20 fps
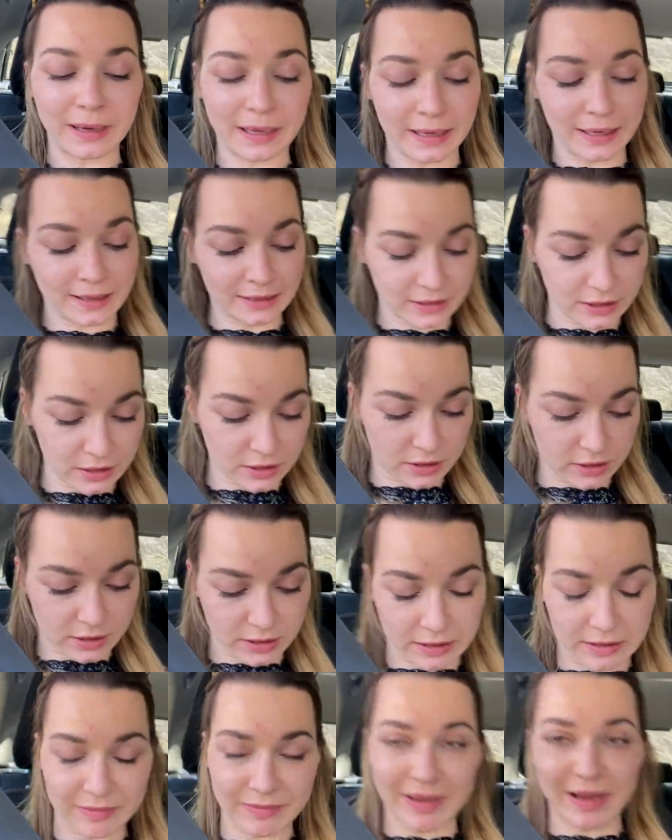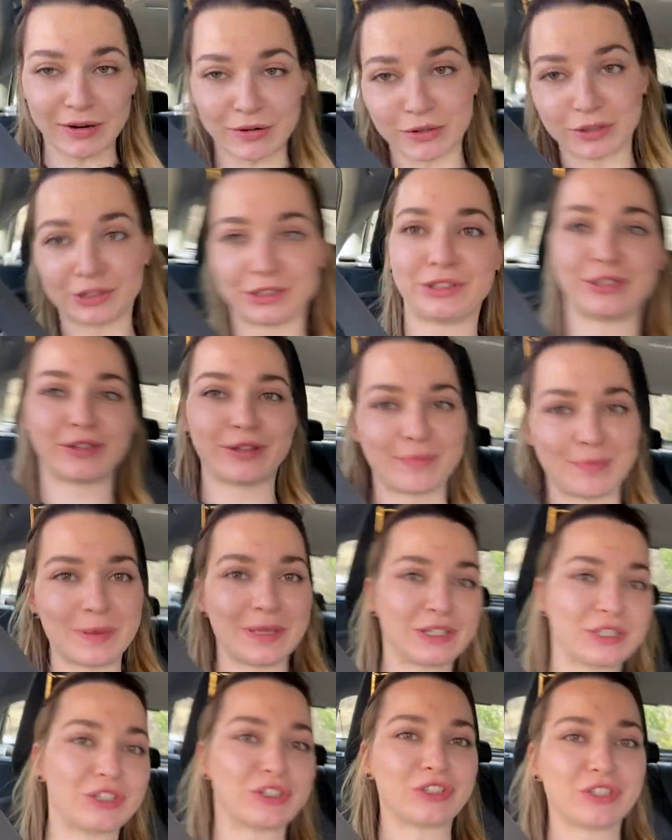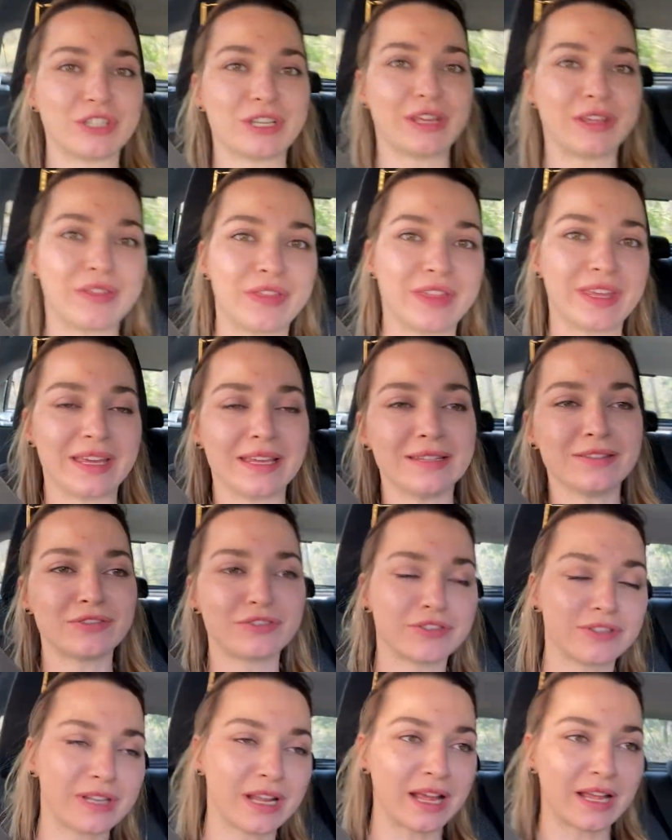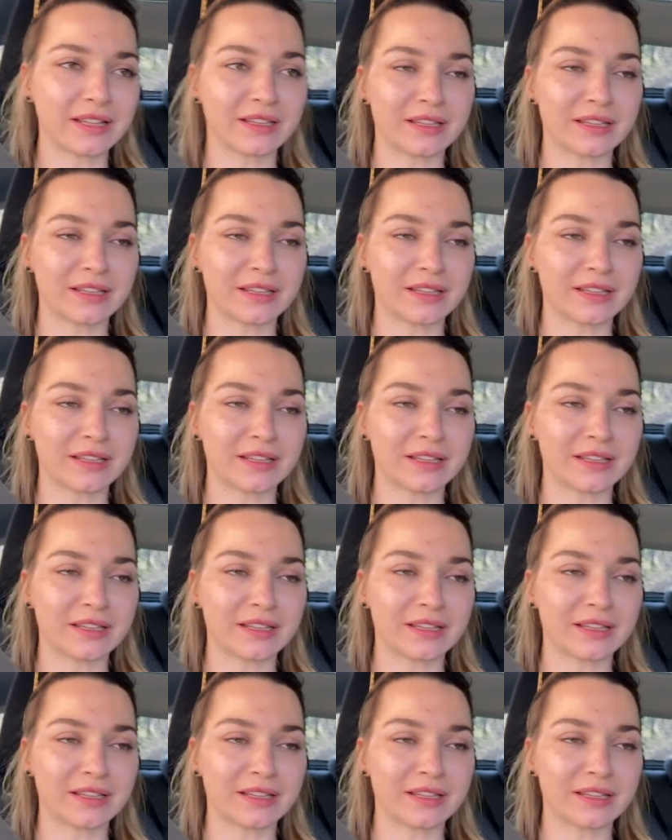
but um, according to the pictures in the internet